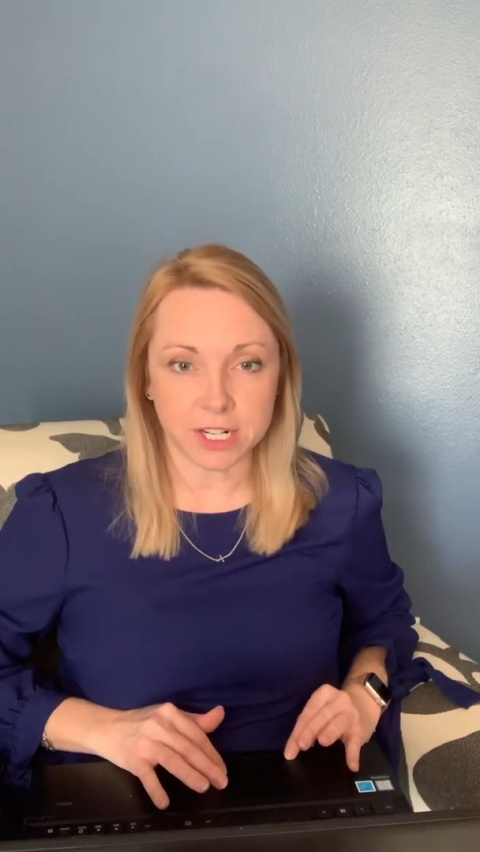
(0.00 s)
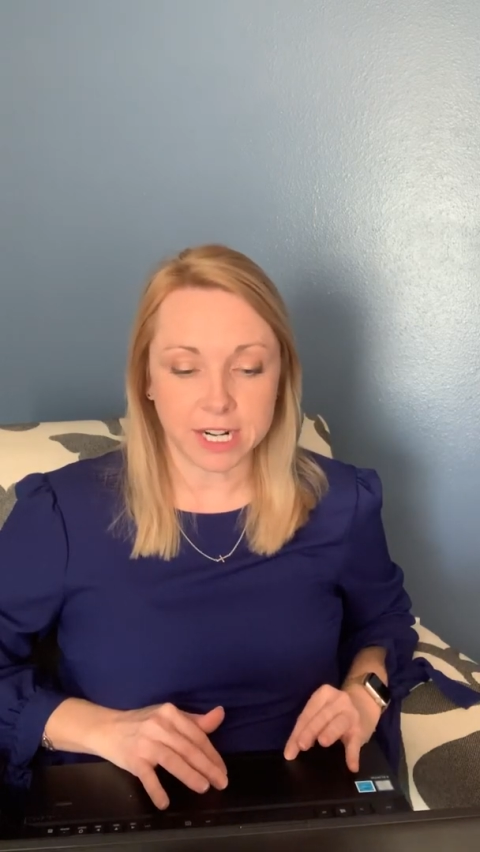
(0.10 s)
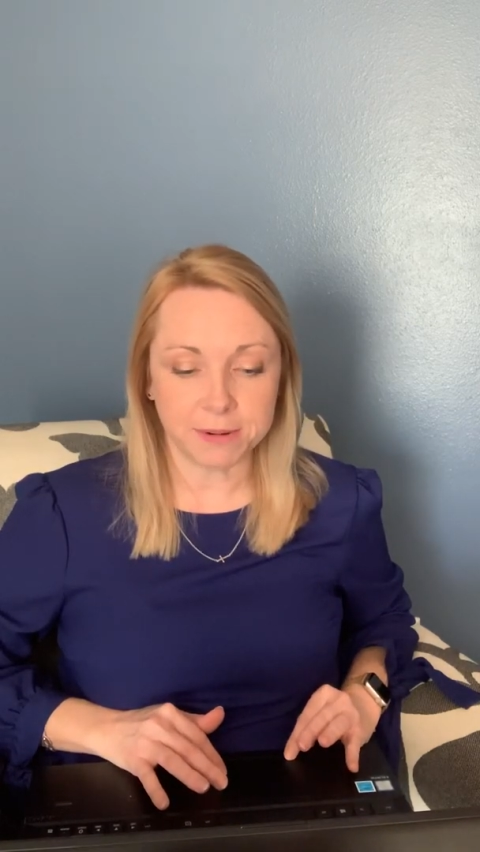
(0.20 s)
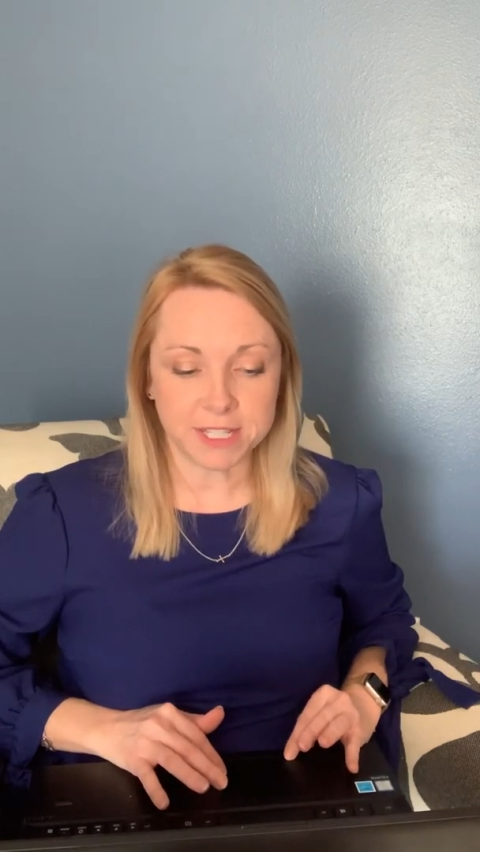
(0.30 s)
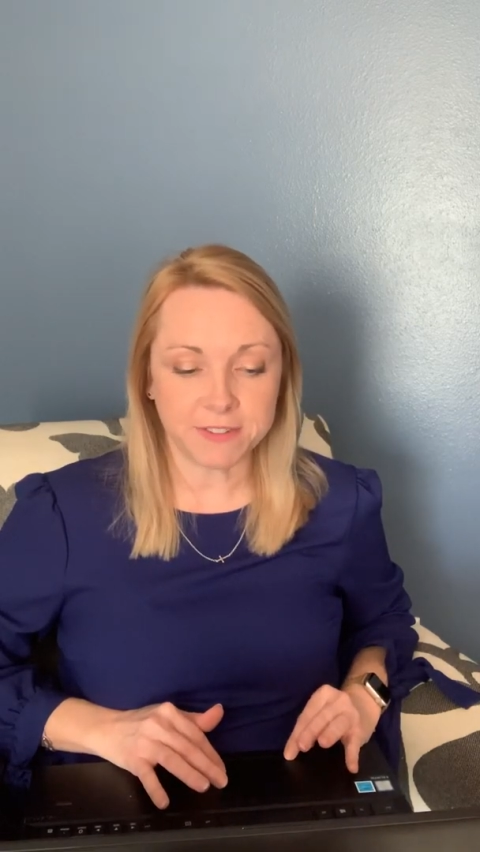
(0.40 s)

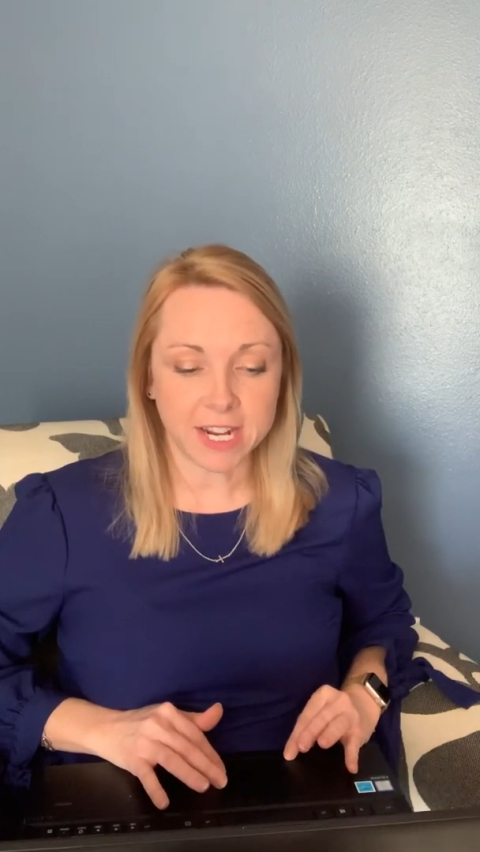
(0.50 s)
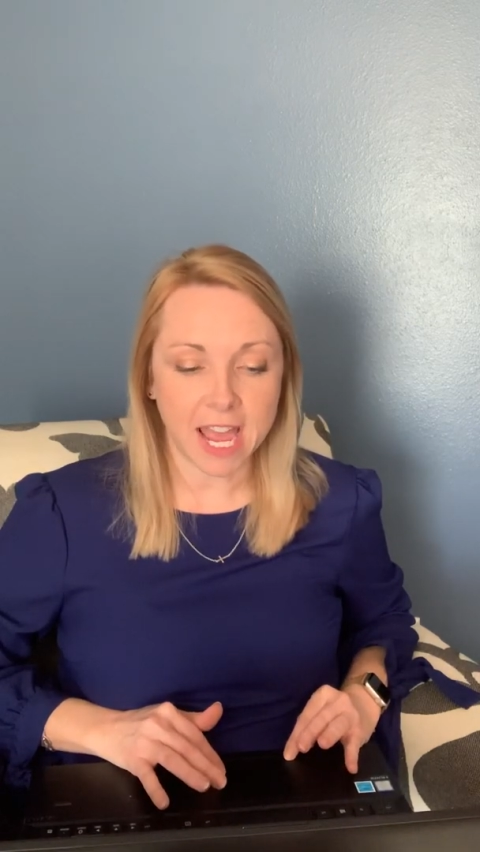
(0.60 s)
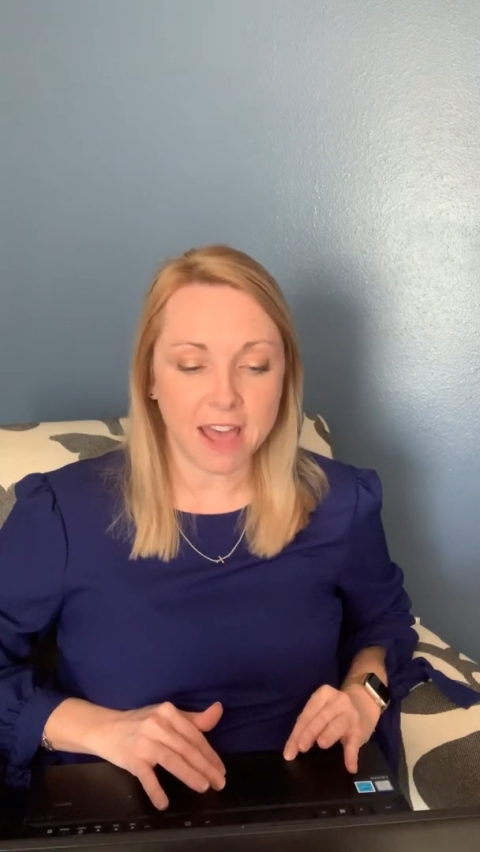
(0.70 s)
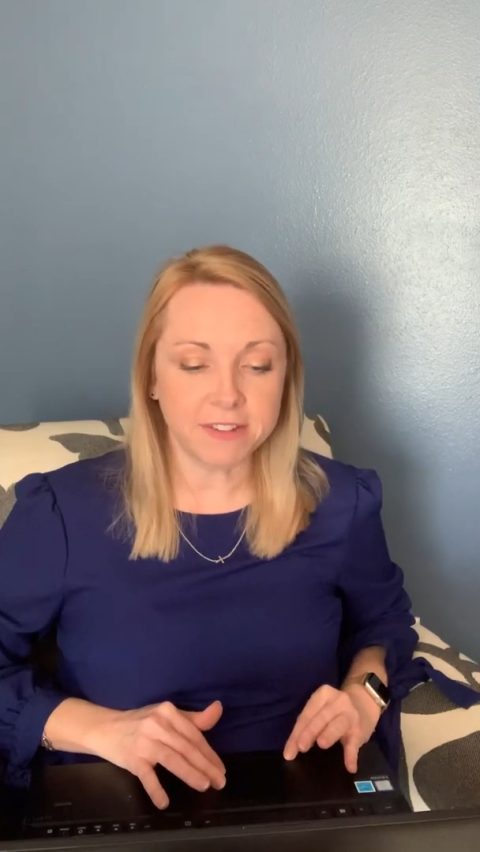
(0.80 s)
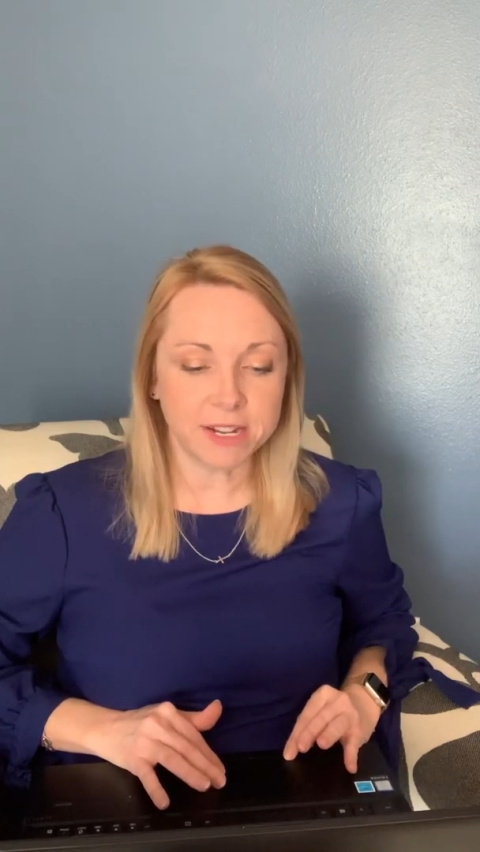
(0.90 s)
and it's
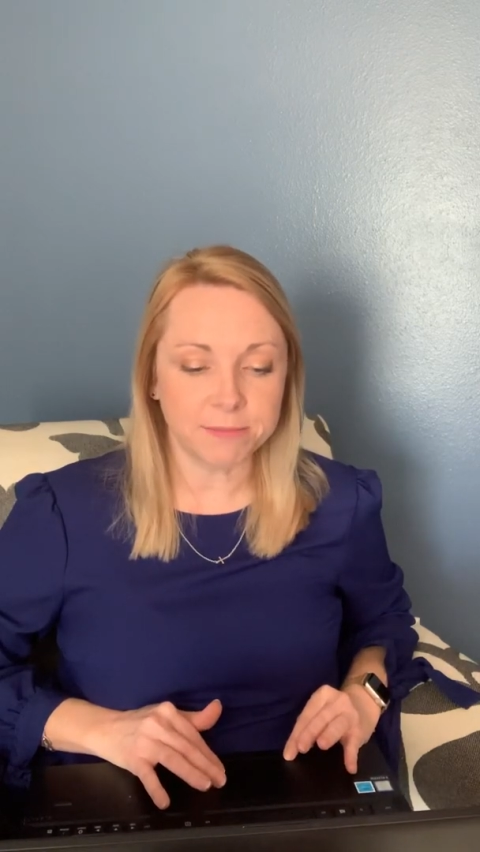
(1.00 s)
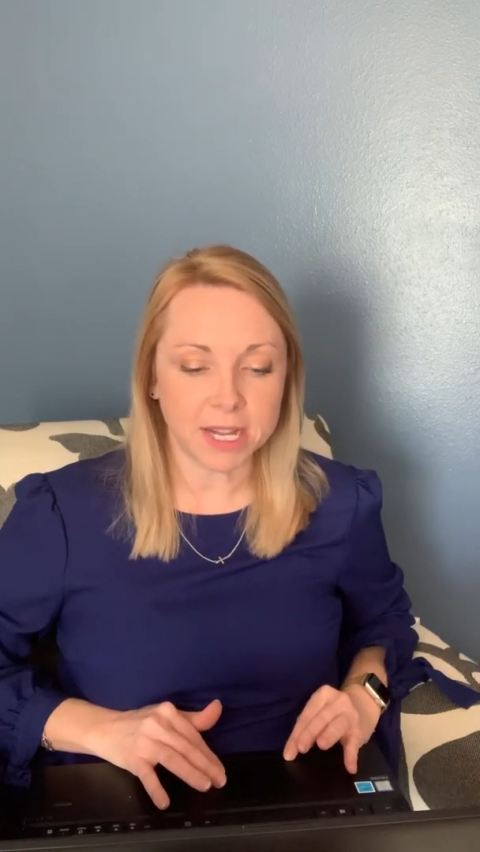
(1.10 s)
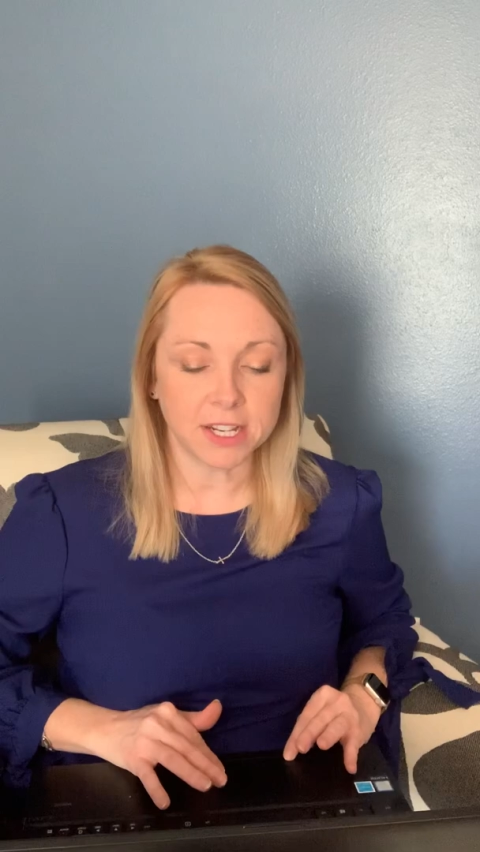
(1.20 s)
very evident by